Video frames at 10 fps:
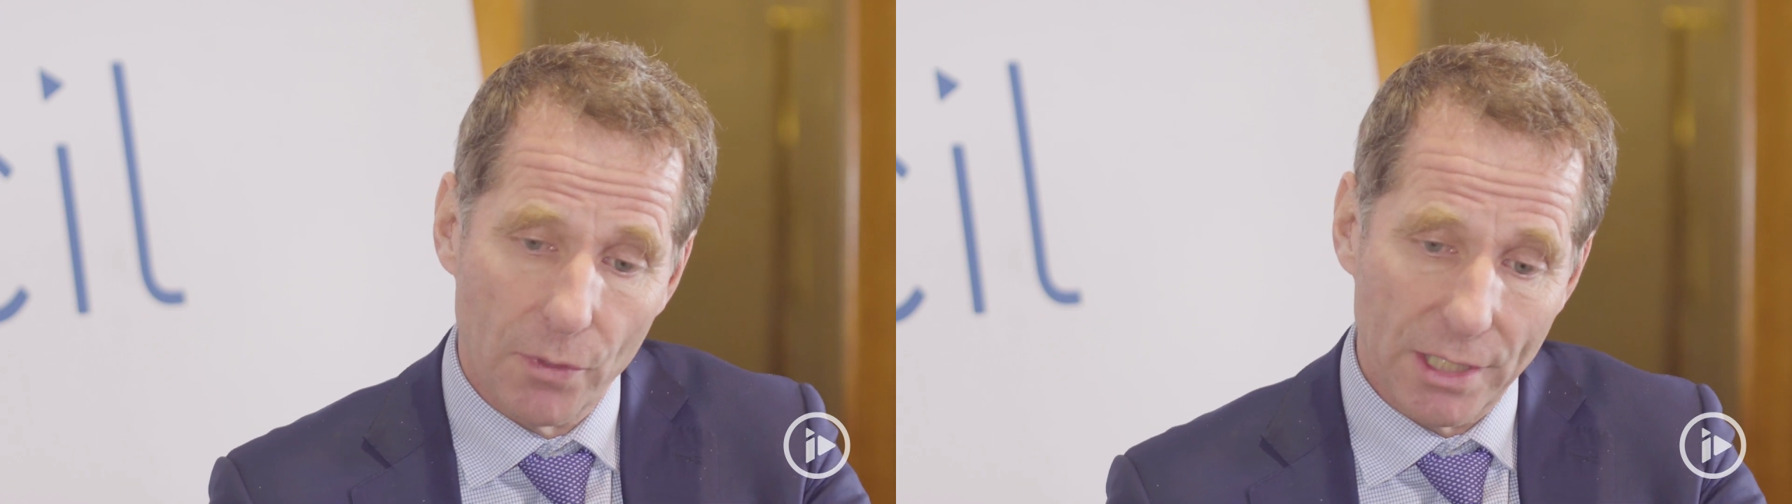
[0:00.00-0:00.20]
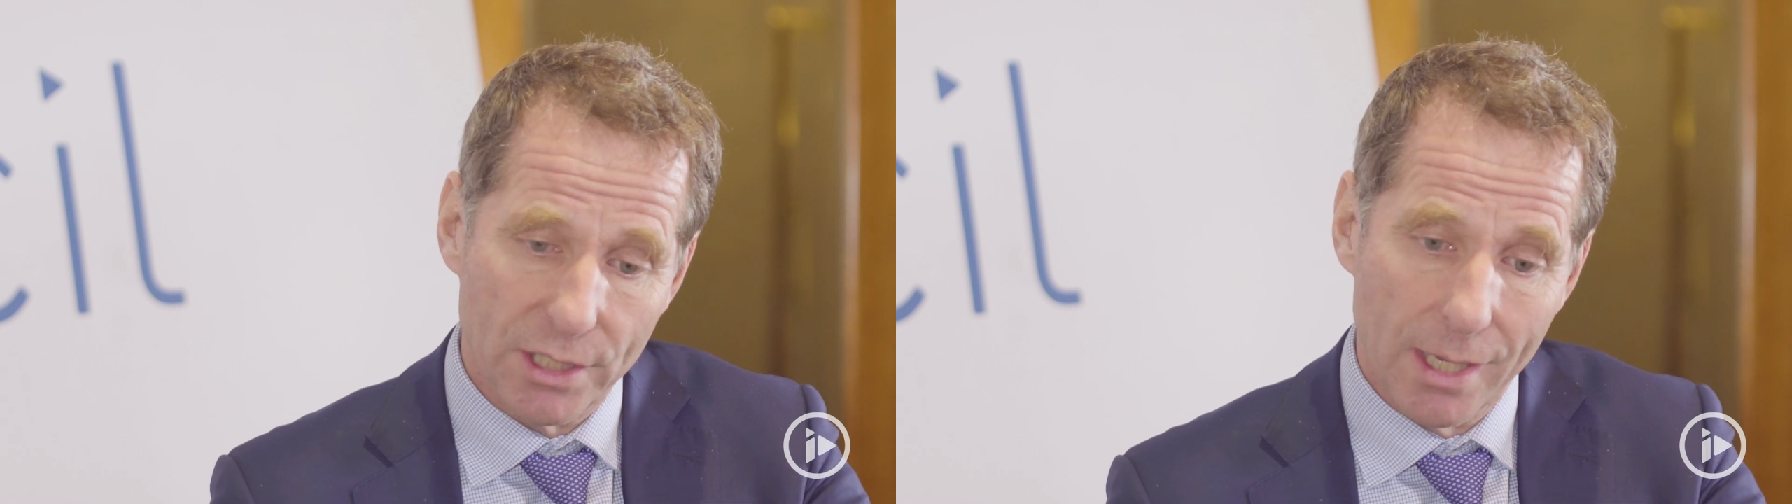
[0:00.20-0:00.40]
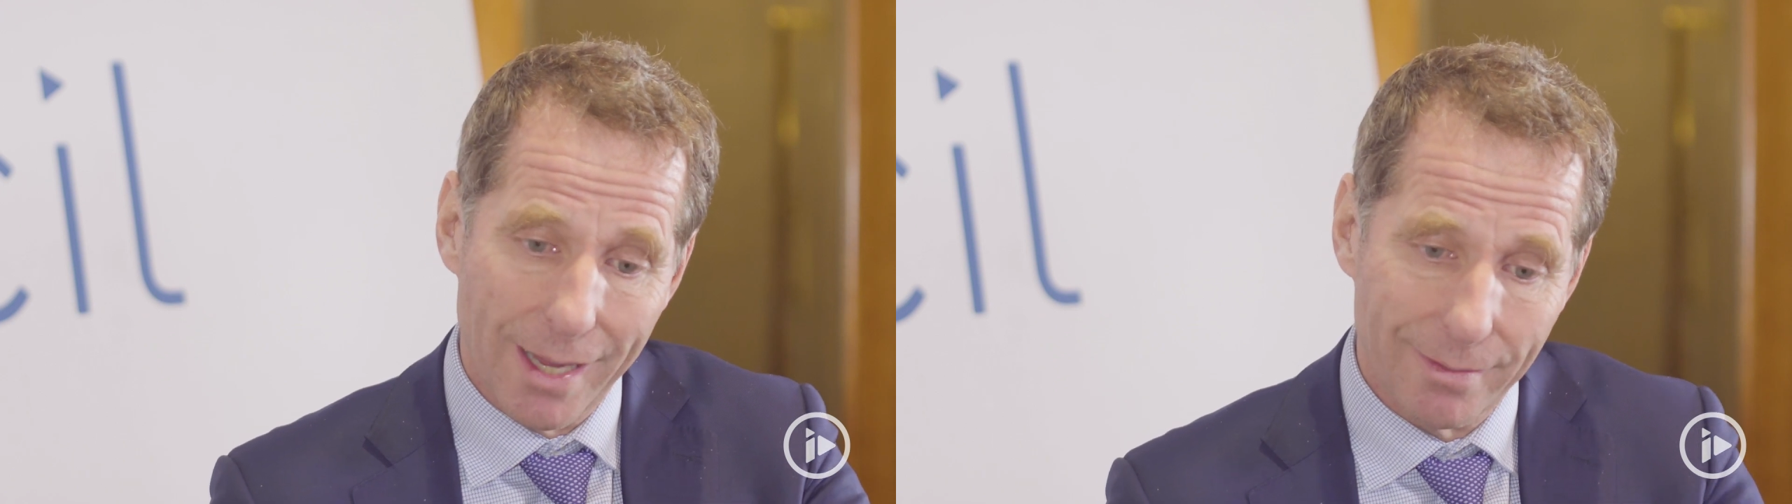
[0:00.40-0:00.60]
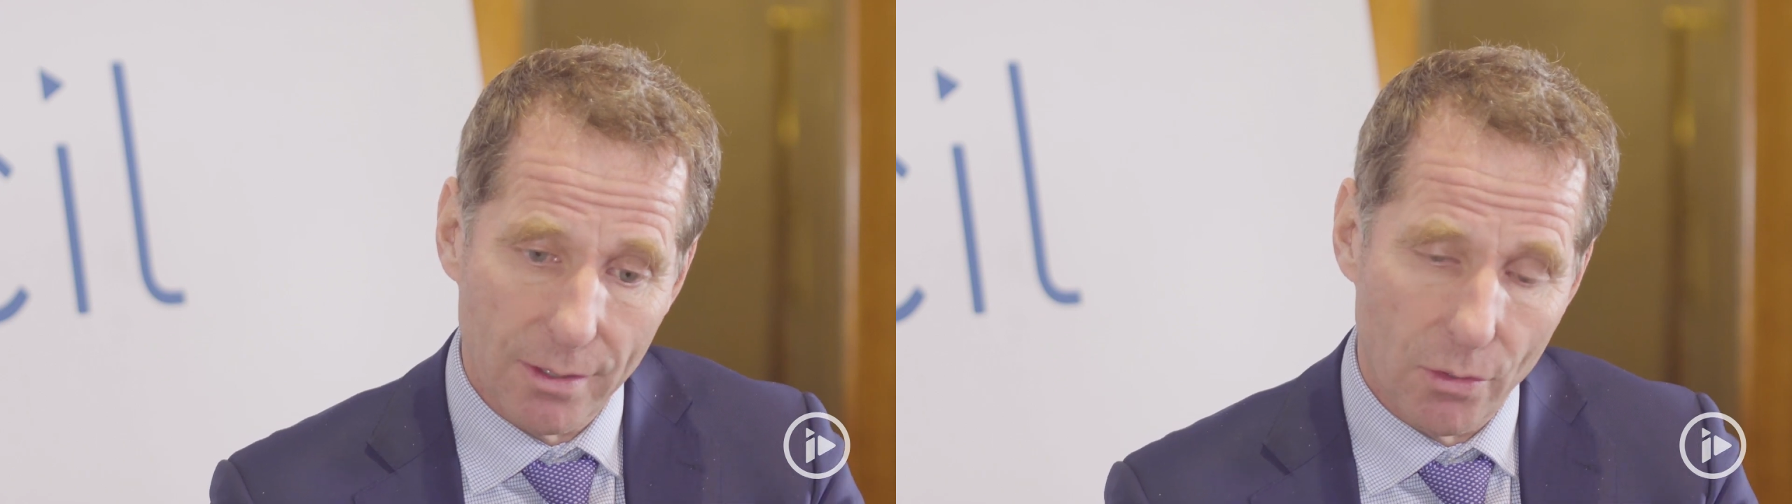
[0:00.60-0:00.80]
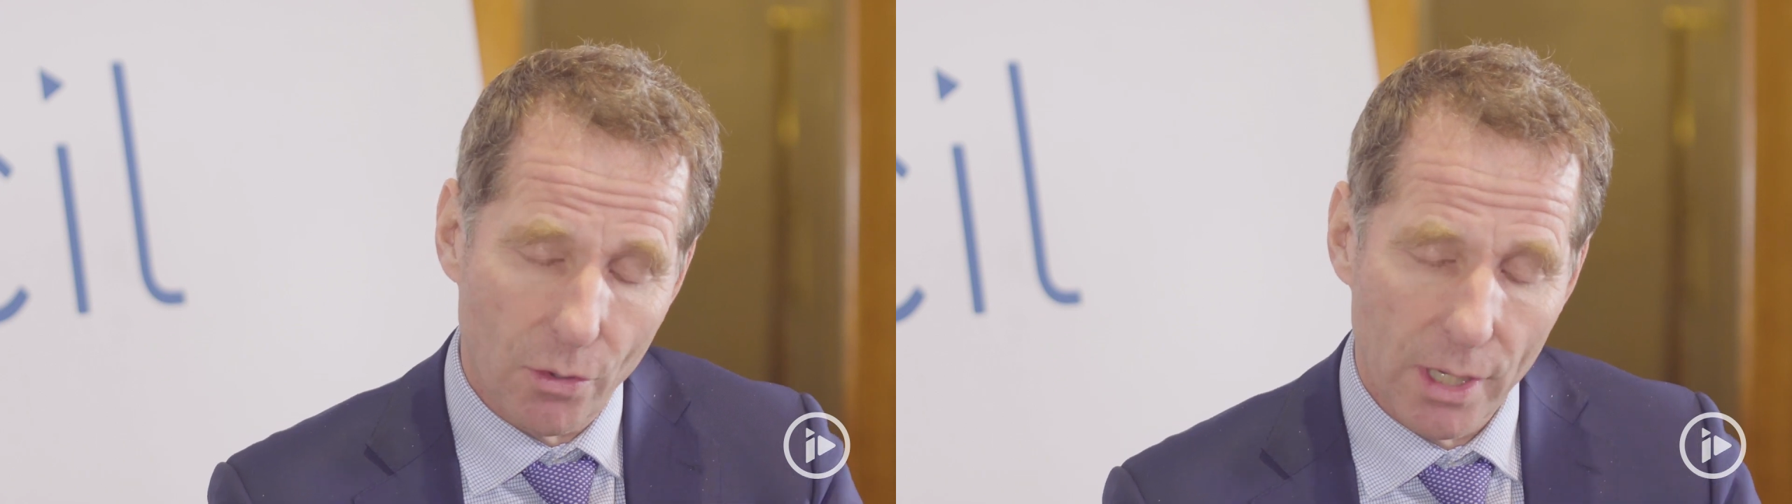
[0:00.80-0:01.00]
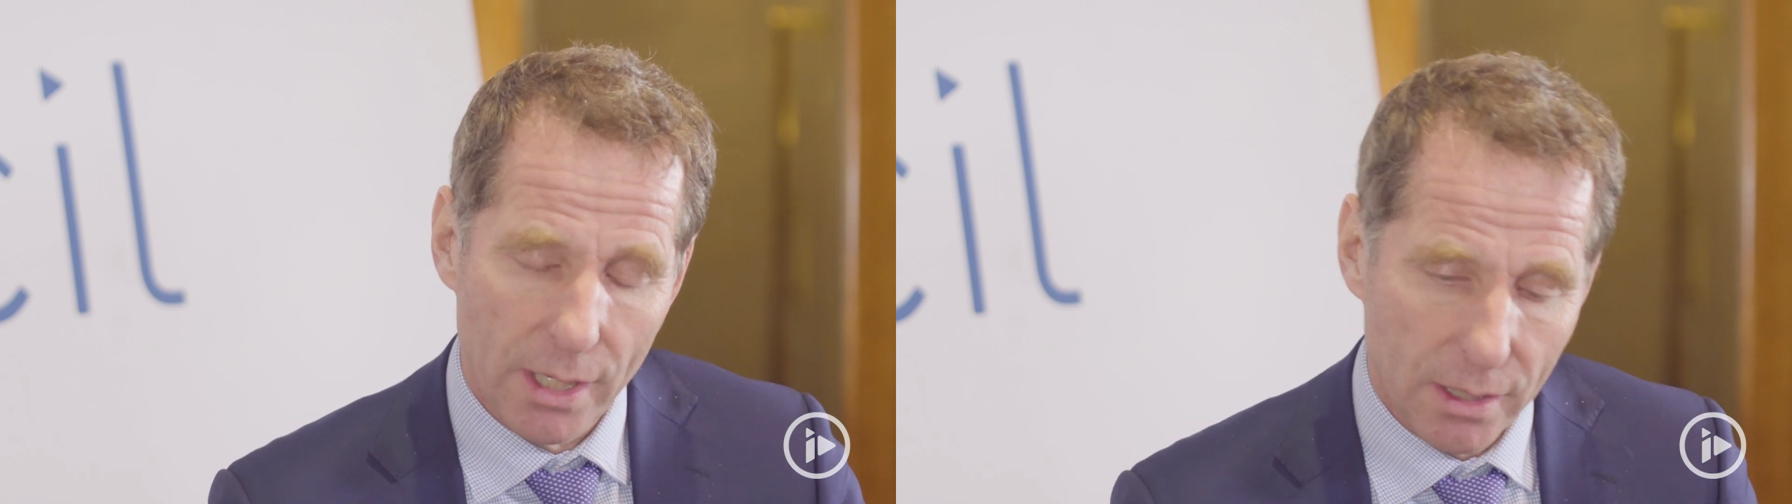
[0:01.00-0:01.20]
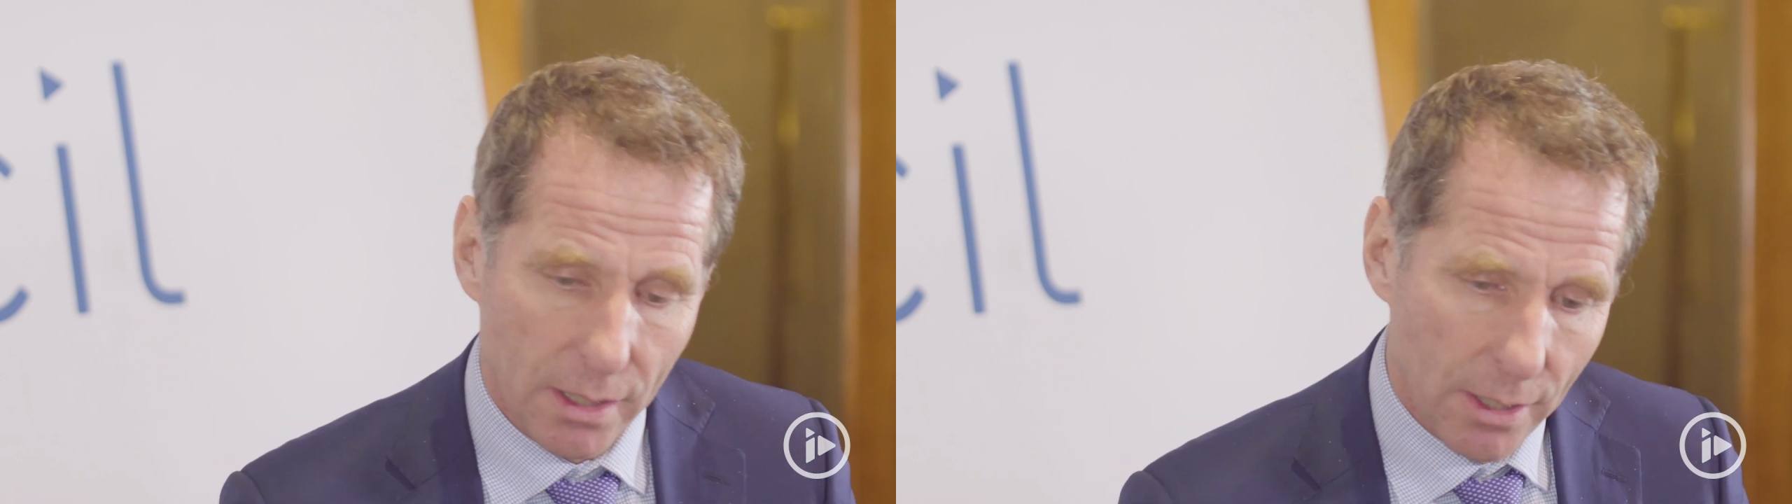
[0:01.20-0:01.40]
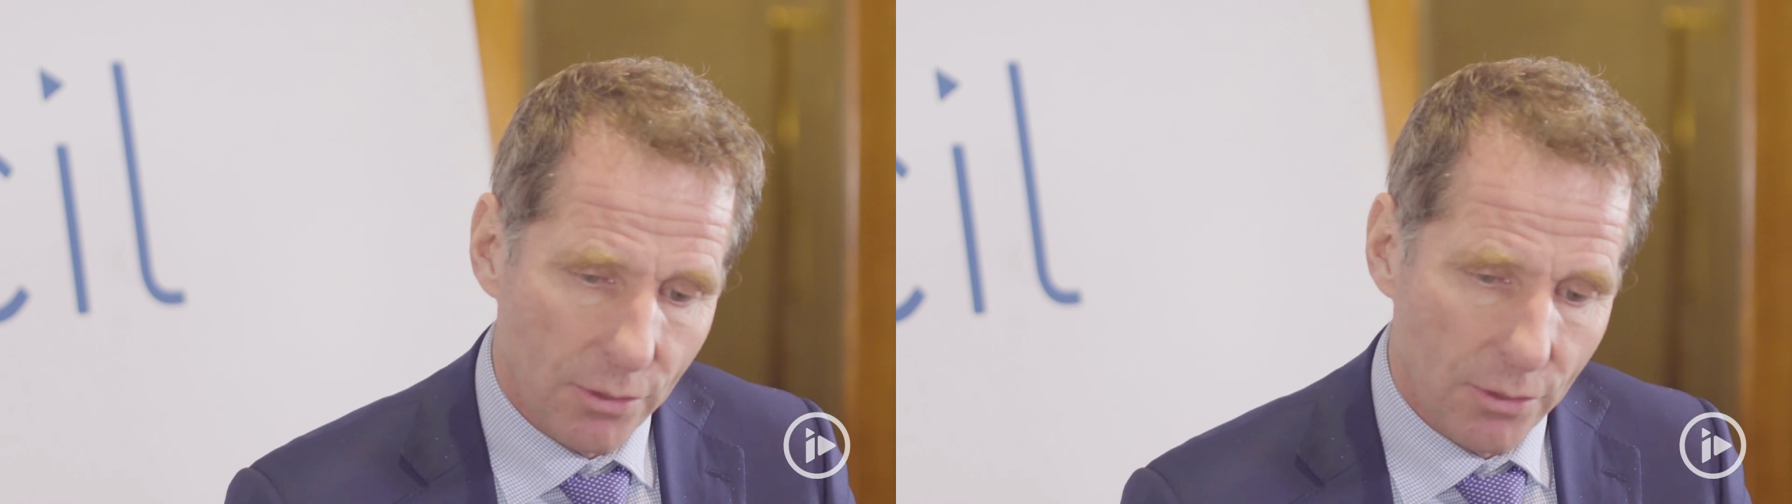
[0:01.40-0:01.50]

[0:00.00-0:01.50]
we actually get the oil in,